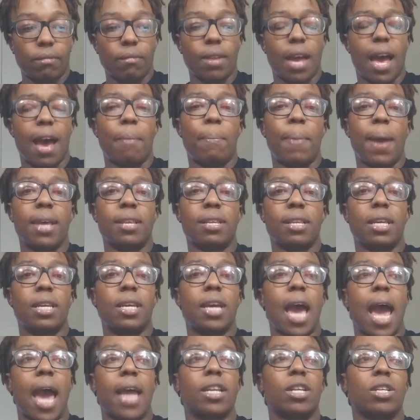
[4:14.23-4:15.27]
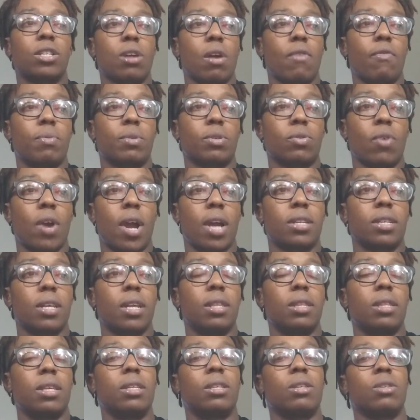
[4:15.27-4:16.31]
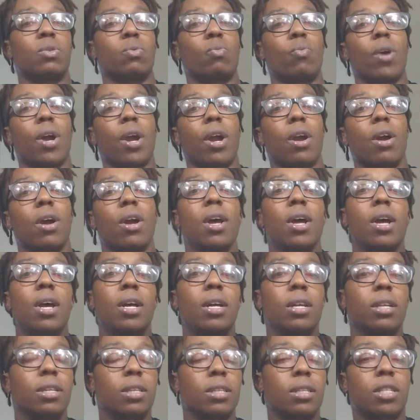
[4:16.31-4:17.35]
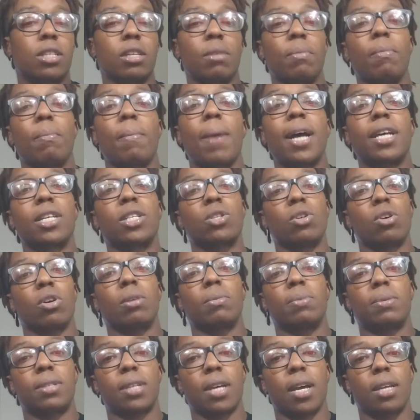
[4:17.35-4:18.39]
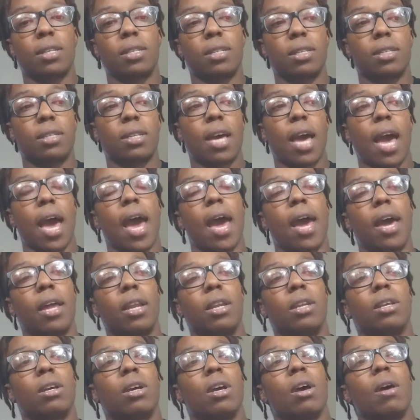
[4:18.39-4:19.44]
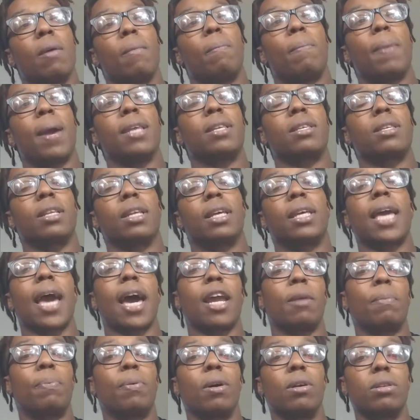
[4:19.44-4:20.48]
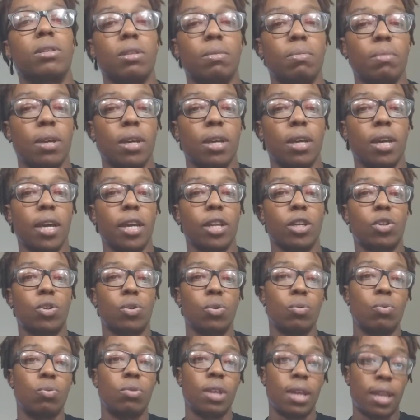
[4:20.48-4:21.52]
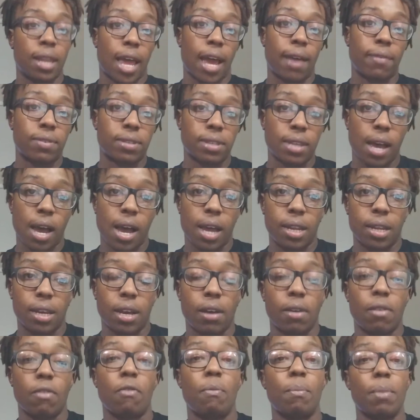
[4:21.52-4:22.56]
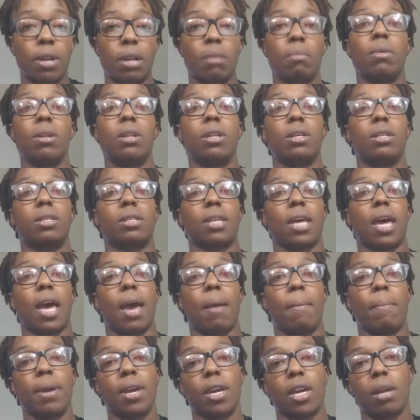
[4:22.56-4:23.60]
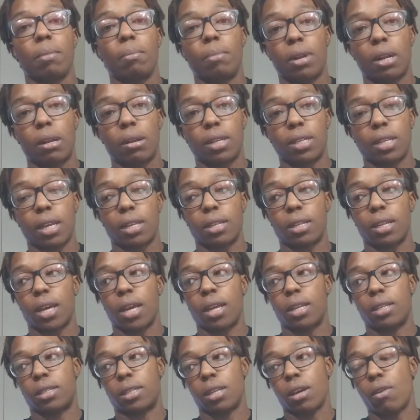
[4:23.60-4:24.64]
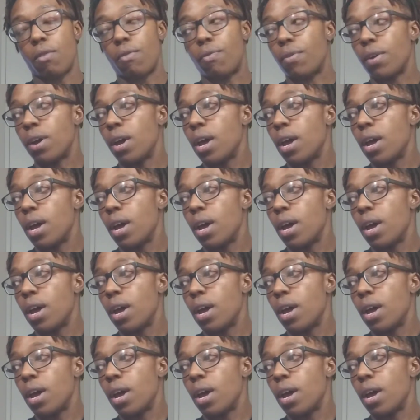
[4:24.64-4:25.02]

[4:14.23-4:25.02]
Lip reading: I basically had to start from scratch, and this is where some of my circumstances had basically catapulted me into the lifestyle of being a minimalist as itself.